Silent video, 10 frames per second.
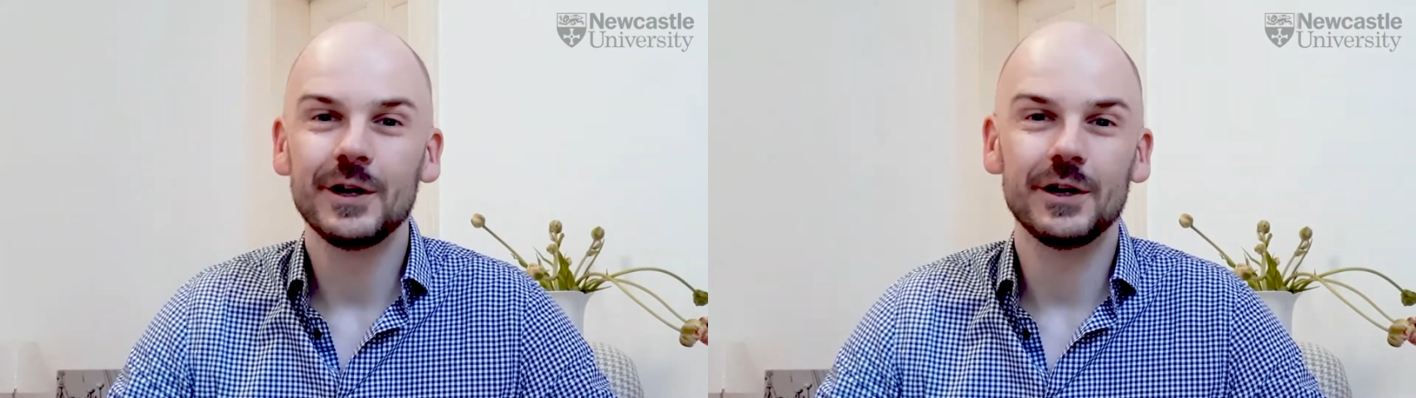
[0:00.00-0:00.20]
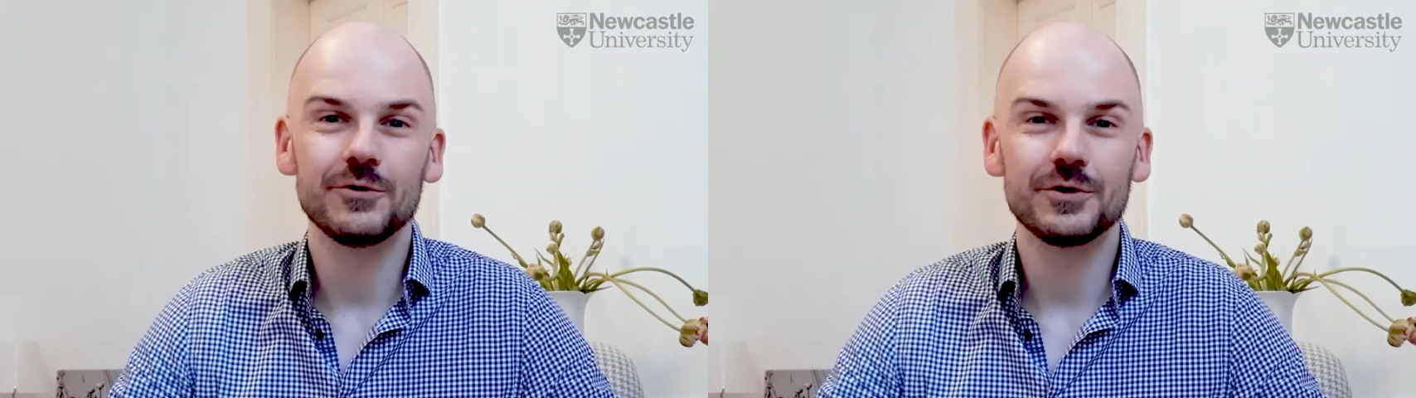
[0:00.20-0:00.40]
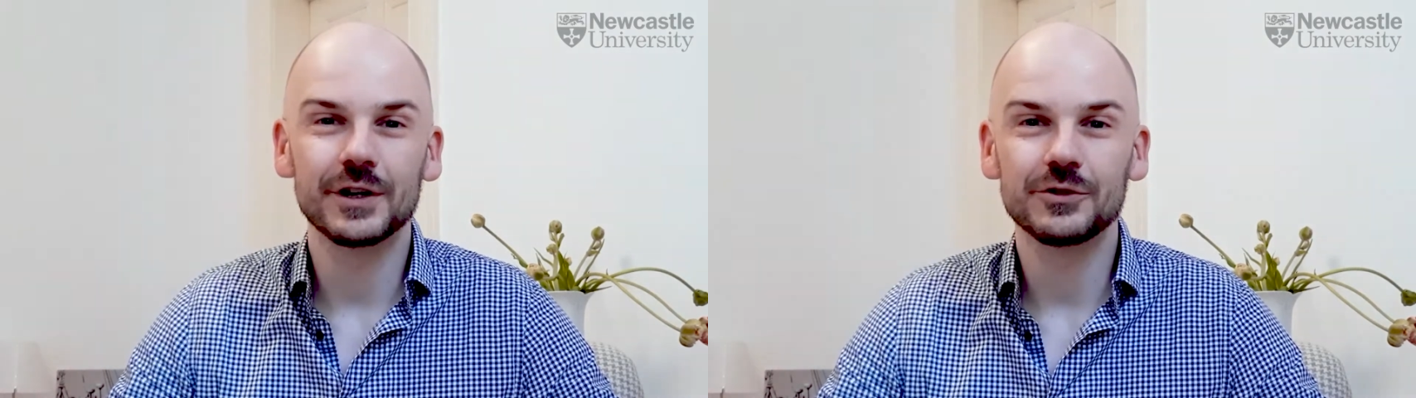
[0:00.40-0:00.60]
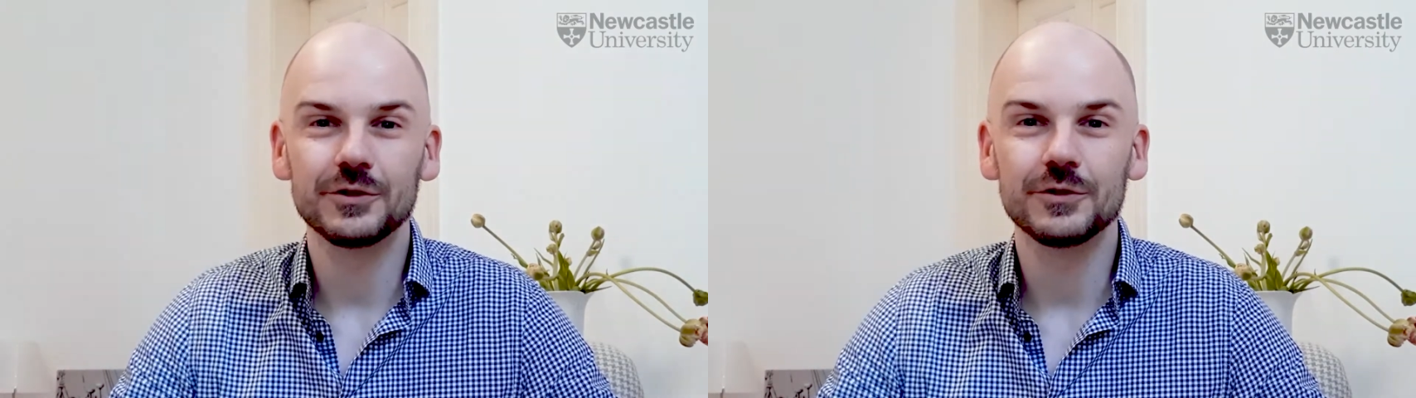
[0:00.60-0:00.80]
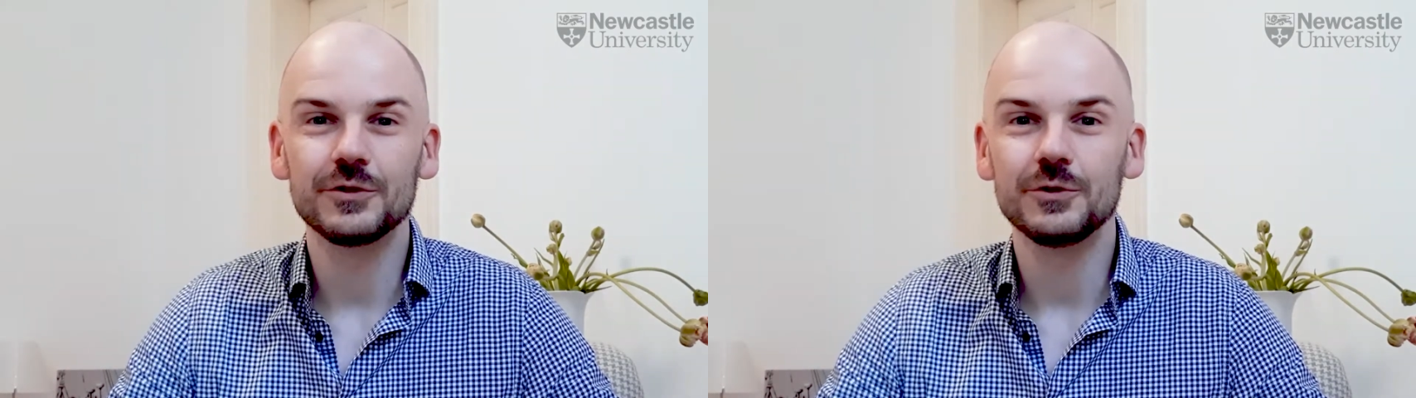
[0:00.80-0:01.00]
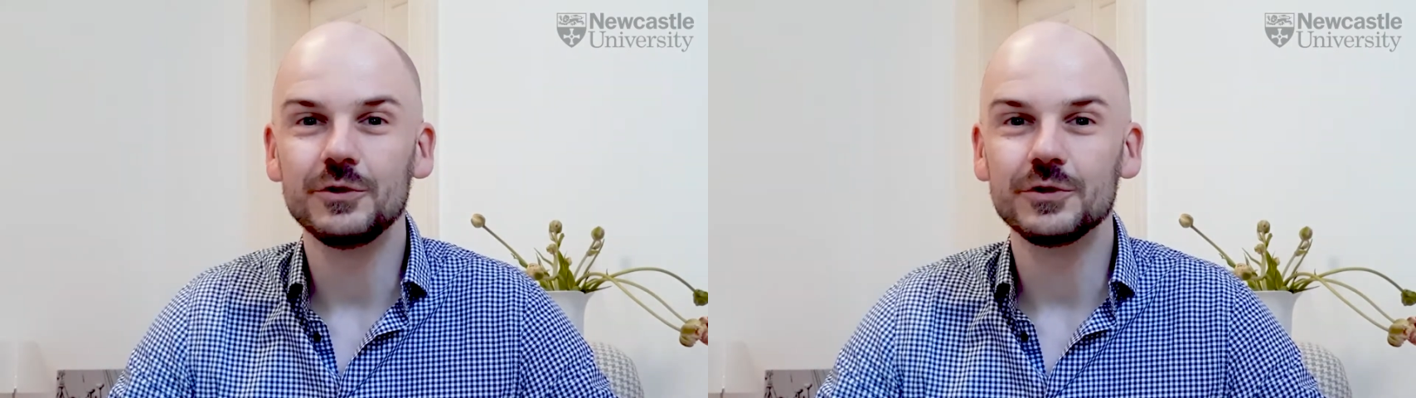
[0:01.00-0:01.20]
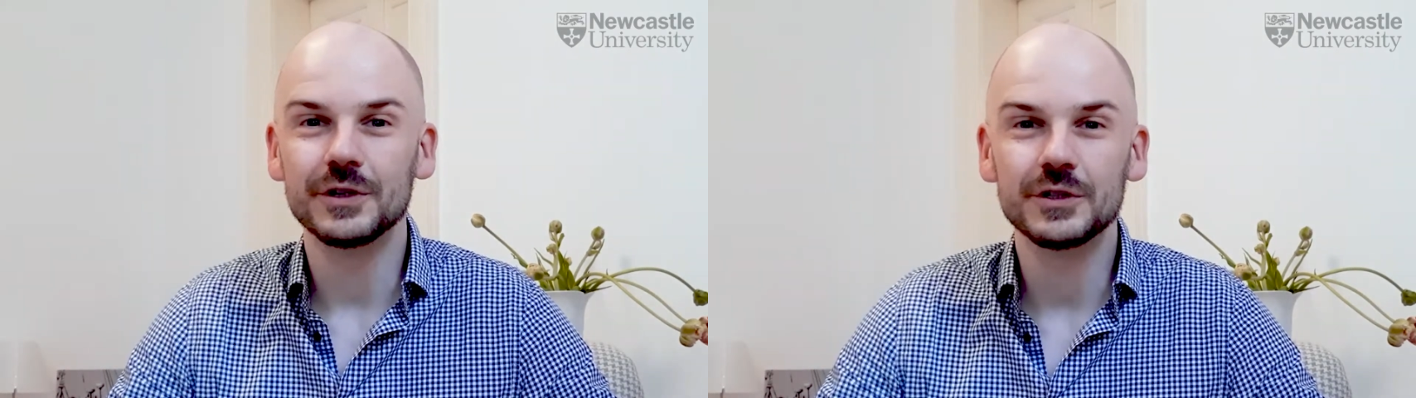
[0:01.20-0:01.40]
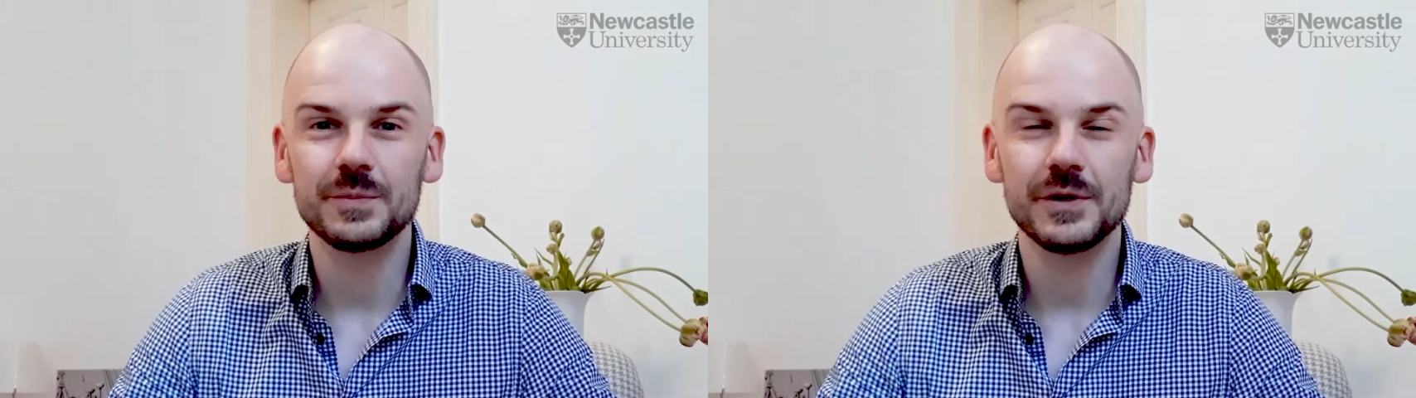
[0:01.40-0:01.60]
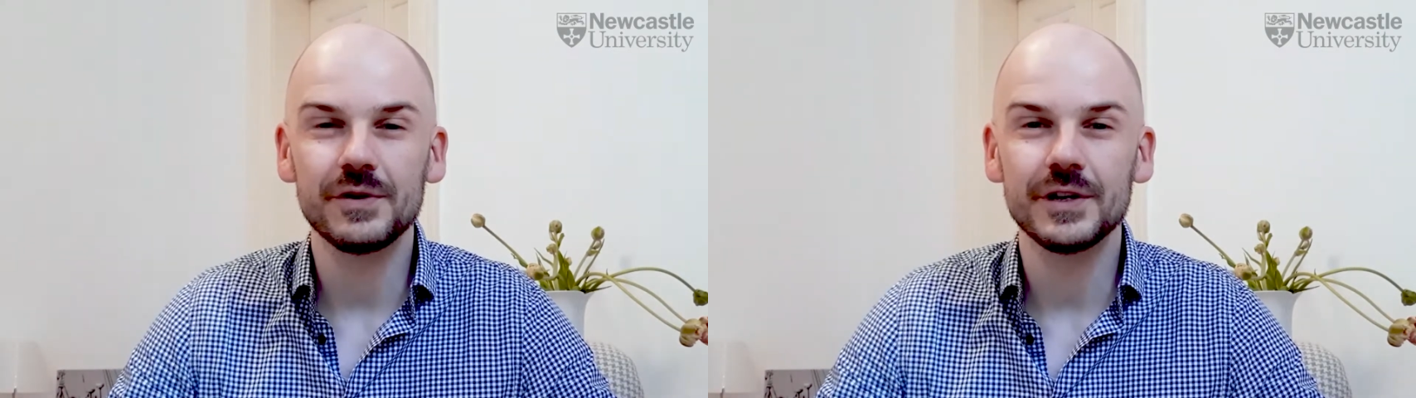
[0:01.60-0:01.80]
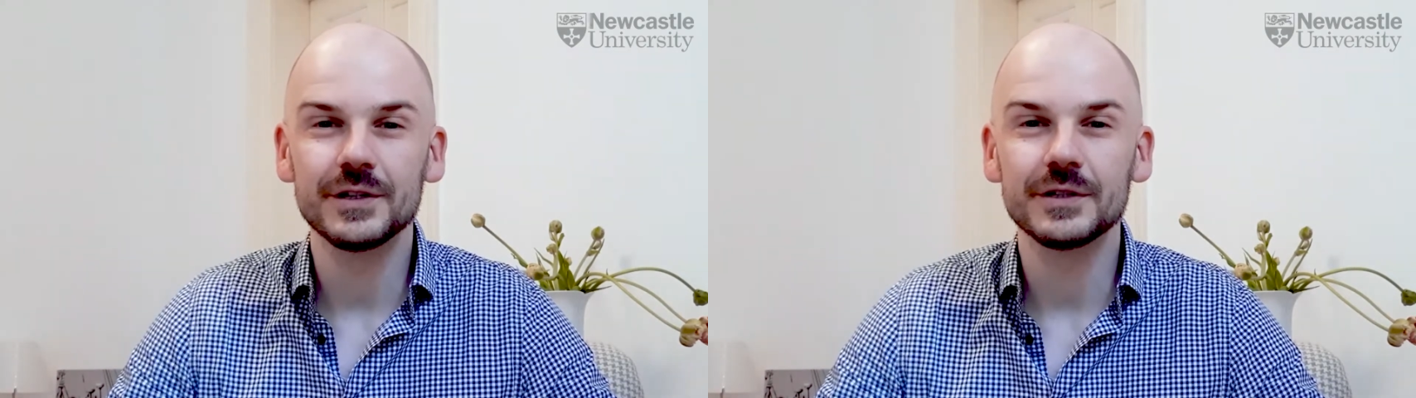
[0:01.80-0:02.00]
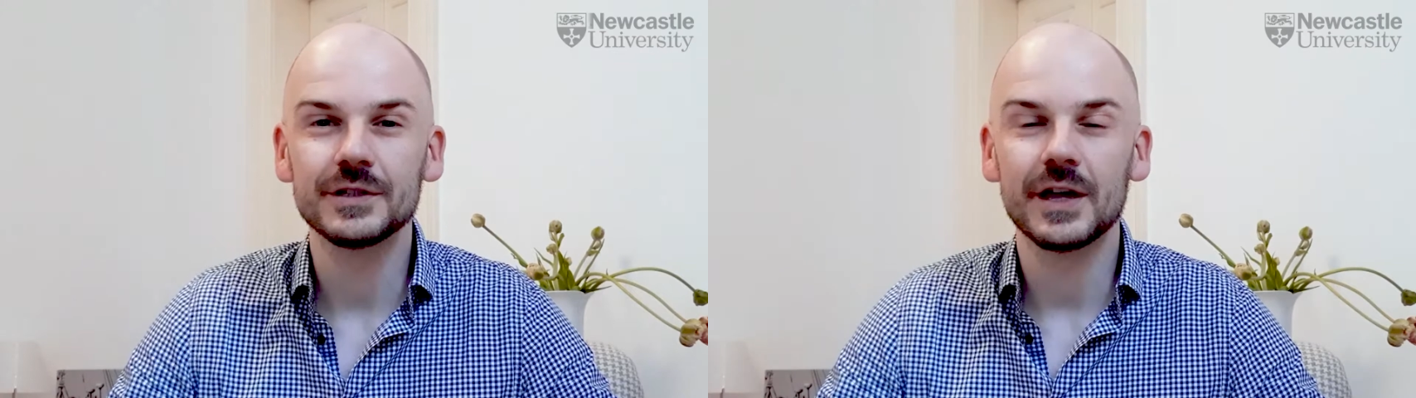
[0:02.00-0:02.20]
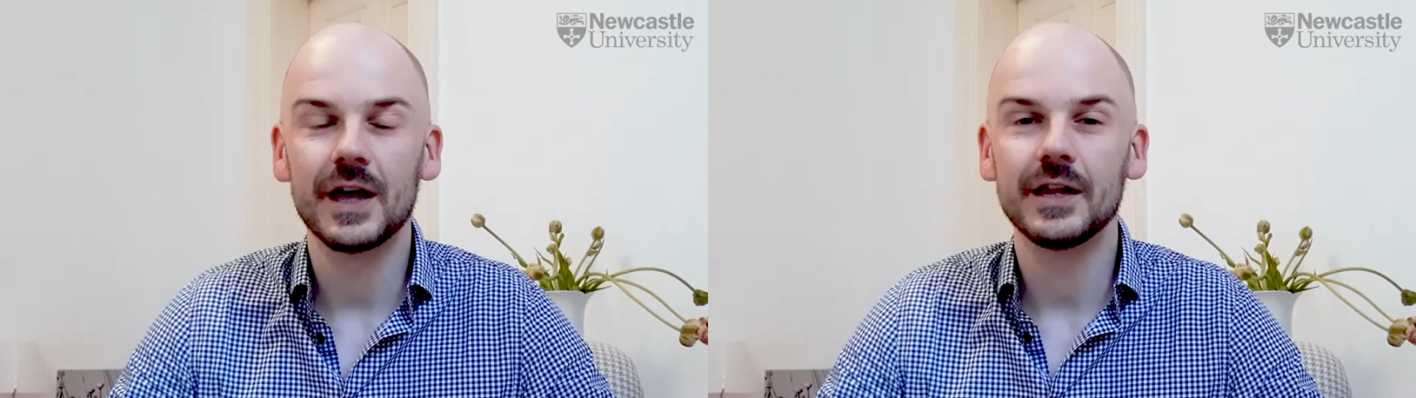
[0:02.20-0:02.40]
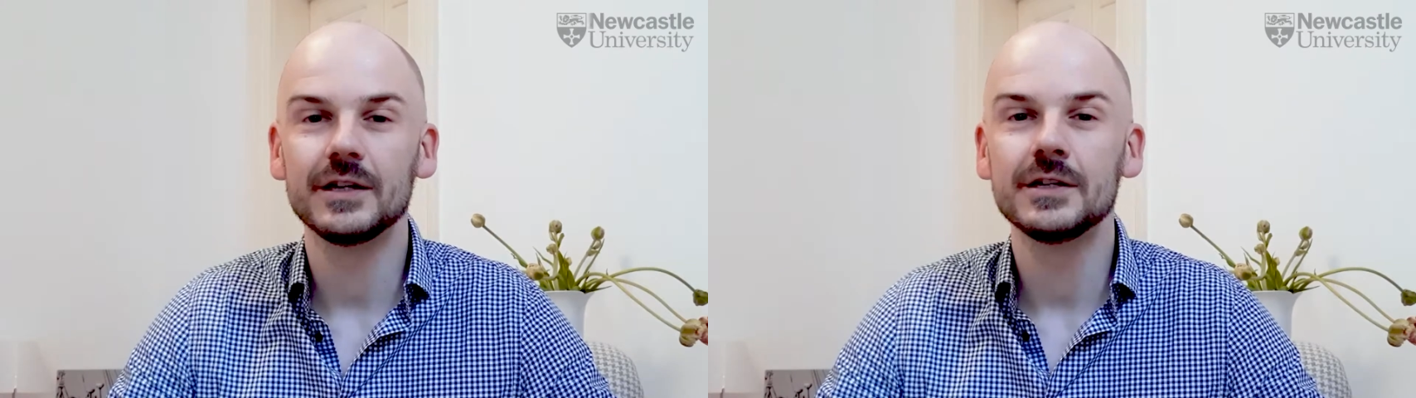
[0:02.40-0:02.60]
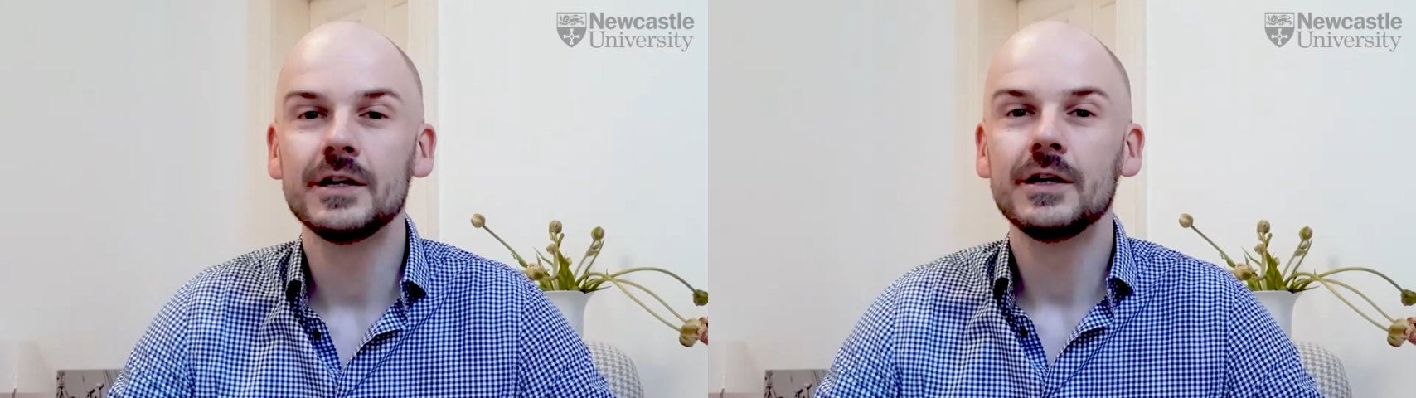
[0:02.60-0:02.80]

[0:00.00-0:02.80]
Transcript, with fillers: introductions to user experience and